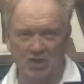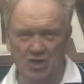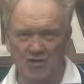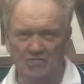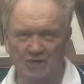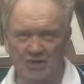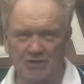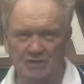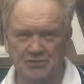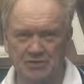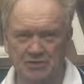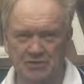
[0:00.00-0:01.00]
The
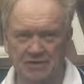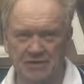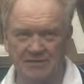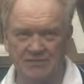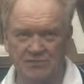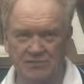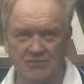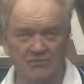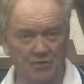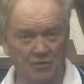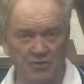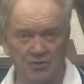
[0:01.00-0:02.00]
Lafayette City Council
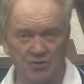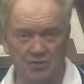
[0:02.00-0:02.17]
voted